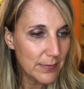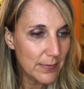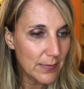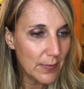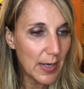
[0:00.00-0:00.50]

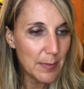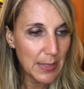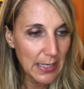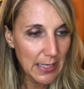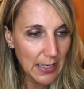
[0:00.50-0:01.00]

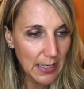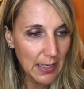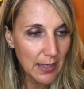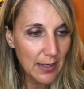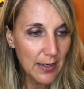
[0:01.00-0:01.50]
vitamin
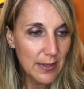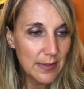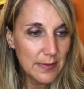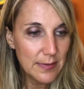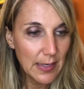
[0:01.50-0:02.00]
E,
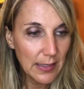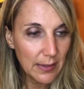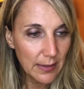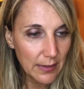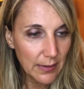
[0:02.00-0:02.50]

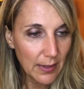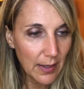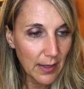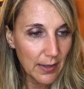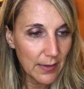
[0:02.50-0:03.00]
zinc,
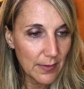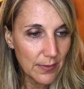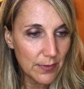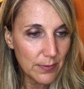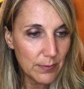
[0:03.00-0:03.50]

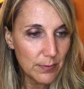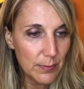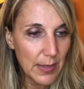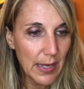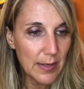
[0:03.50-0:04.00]

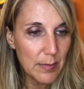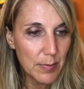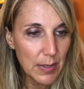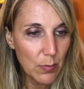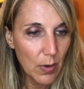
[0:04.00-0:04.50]
they added
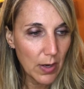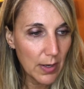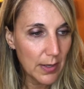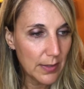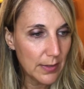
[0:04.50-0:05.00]

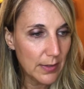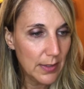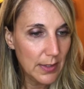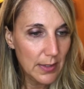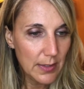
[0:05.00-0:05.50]
B1,
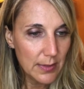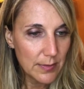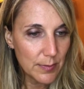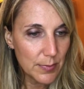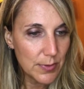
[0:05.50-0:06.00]

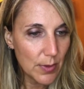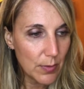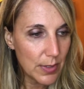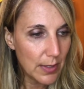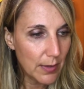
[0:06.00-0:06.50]
some
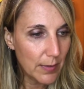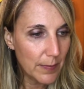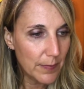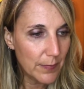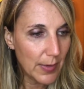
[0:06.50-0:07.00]

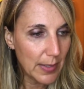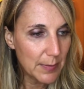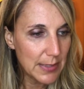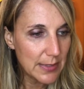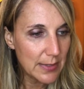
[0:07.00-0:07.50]
sodium,
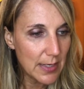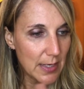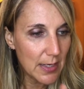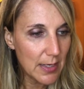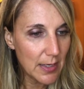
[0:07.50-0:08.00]
vitamin
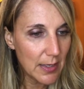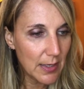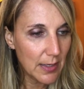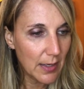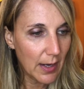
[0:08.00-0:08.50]

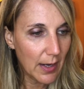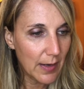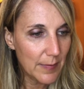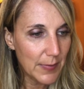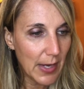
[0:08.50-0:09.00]
C,
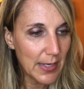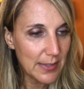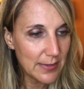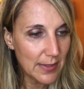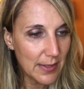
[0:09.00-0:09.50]

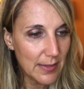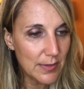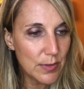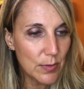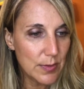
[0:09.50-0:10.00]
niacin,
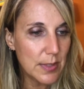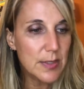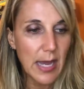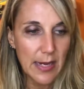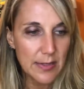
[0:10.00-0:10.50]
so this
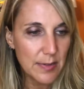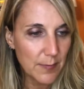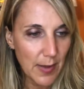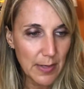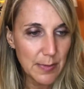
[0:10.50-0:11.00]
added some
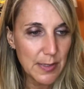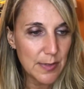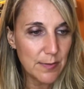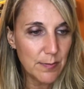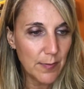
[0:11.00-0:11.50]

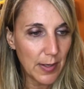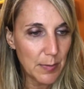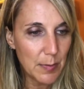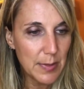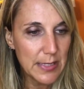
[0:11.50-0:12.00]
vitamins,
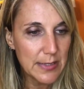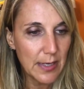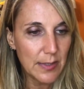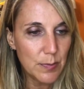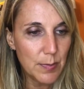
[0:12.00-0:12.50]
vitamin
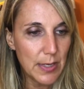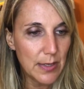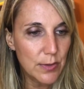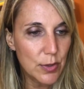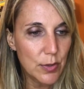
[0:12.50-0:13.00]
B6,
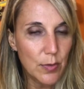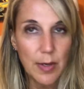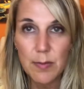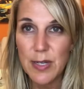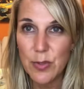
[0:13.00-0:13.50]
B2,
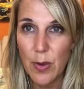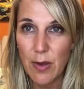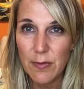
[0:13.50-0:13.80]
and B12.